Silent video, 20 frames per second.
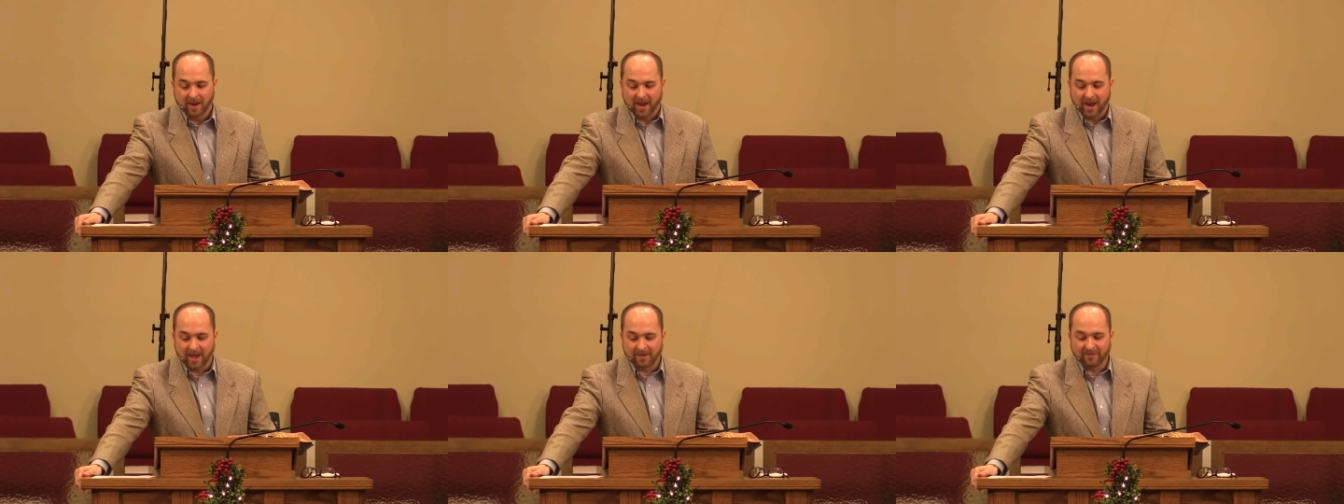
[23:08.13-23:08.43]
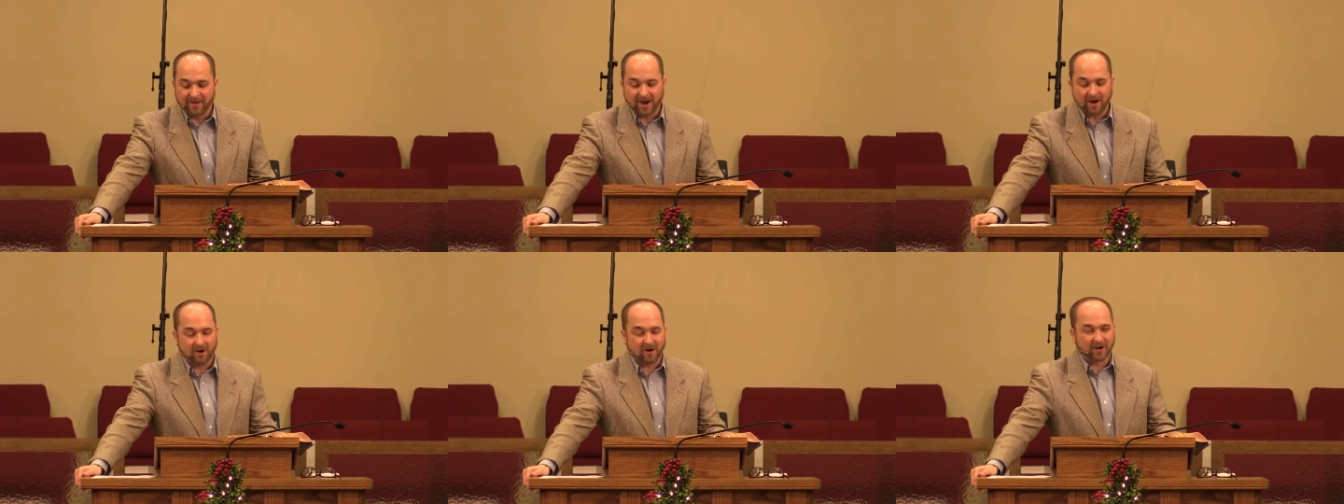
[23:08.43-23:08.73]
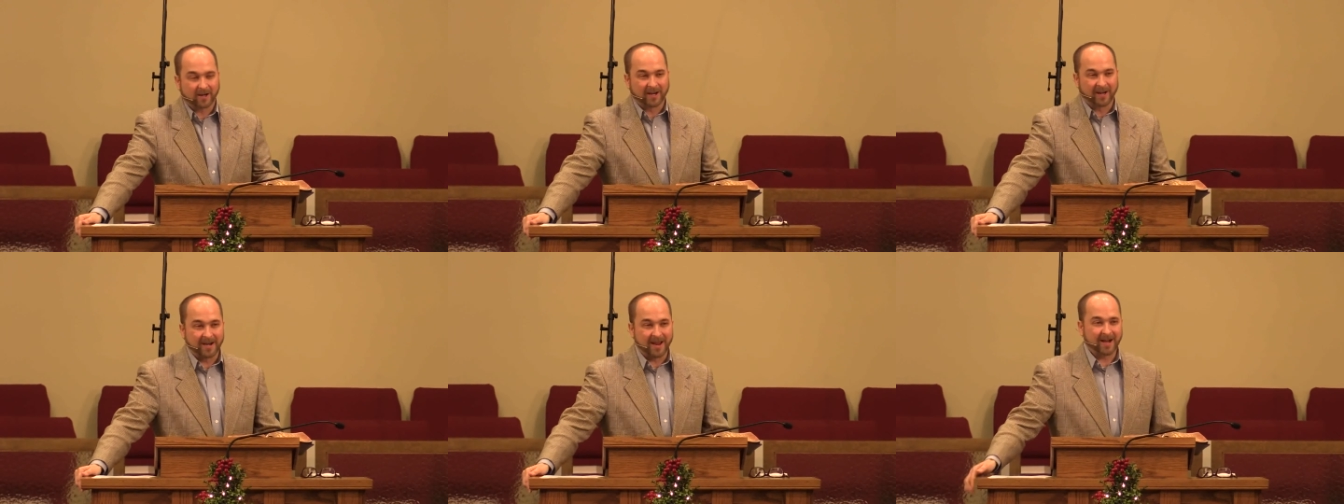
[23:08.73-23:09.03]
and they are
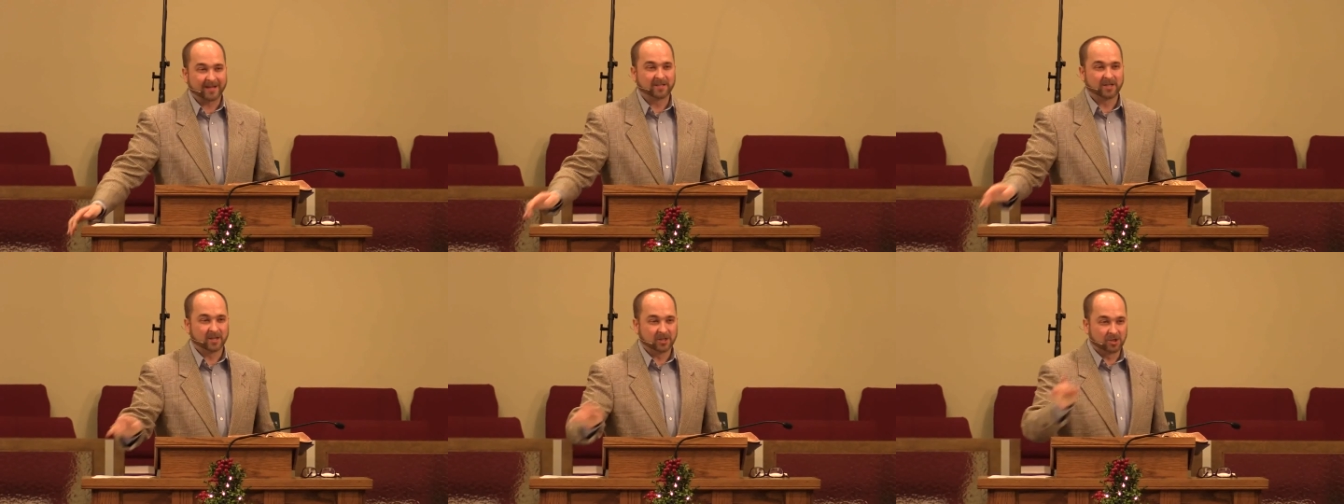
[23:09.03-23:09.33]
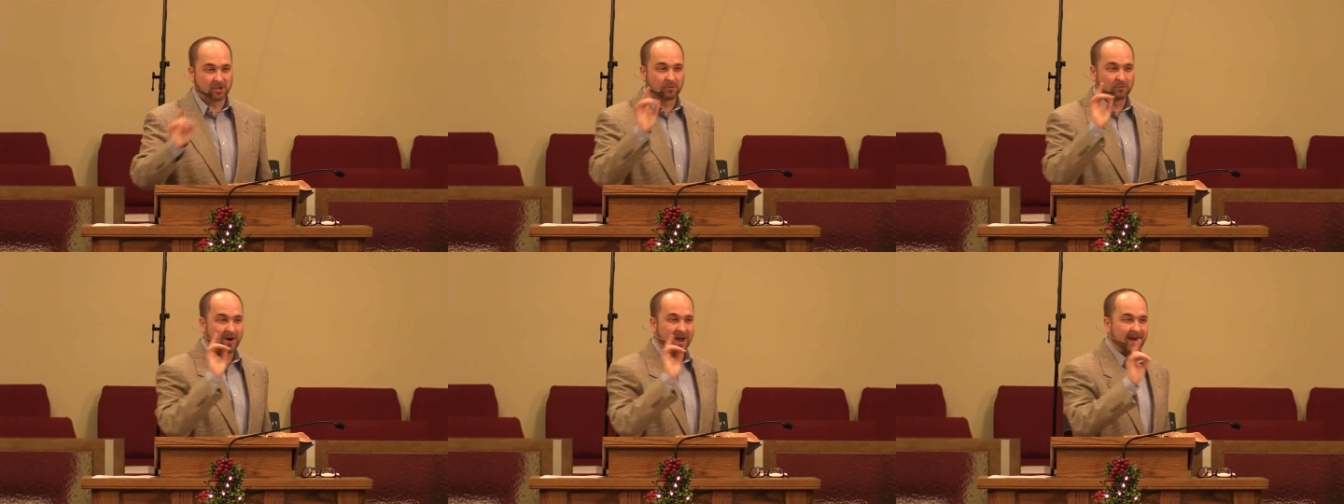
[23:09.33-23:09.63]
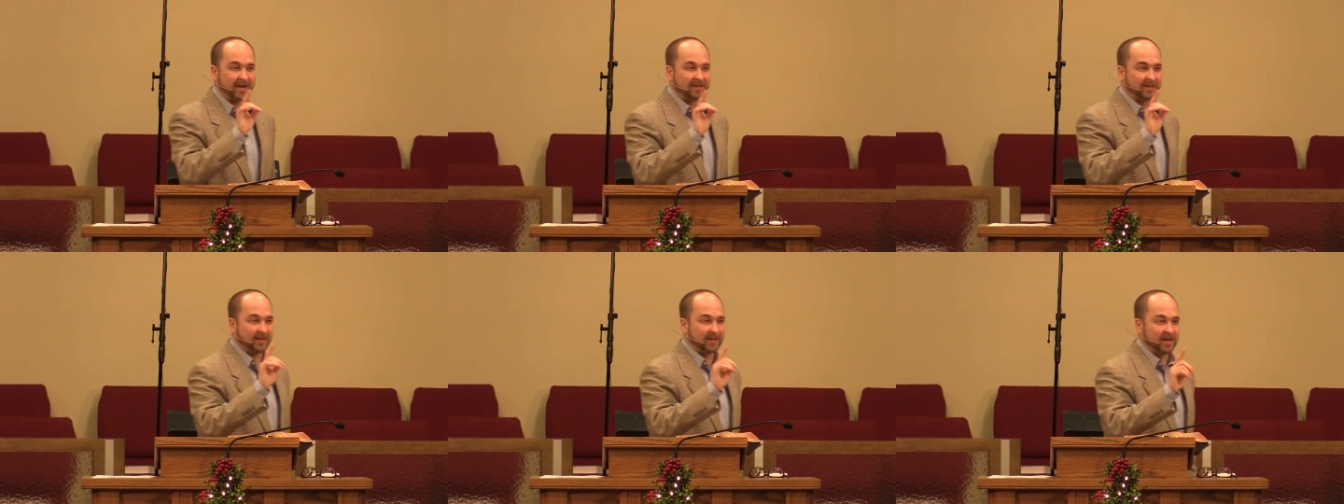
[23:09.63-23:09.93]
connected
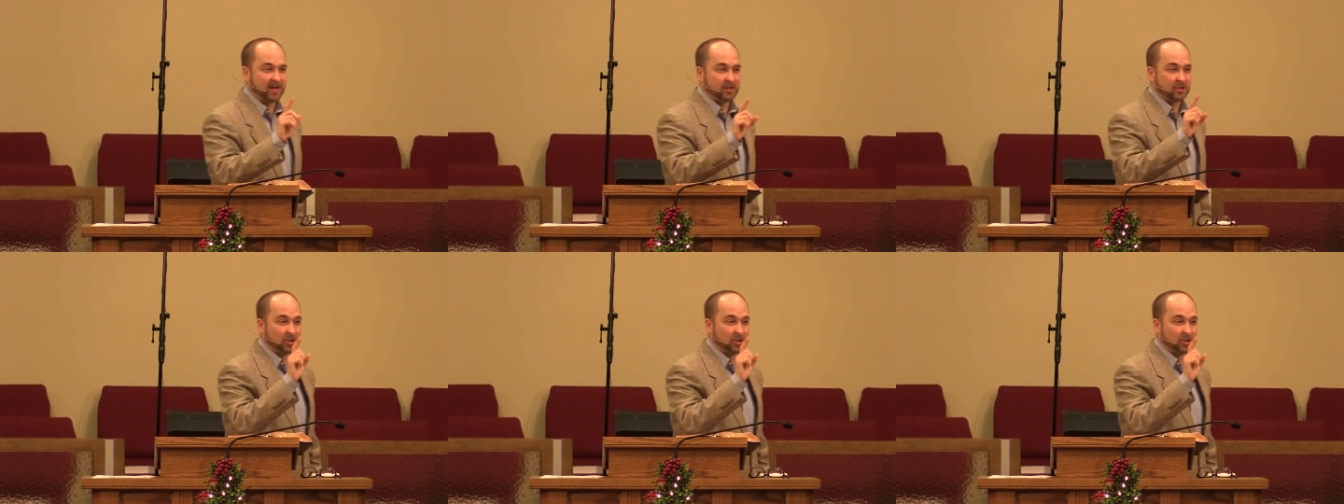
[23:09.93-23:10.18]
directly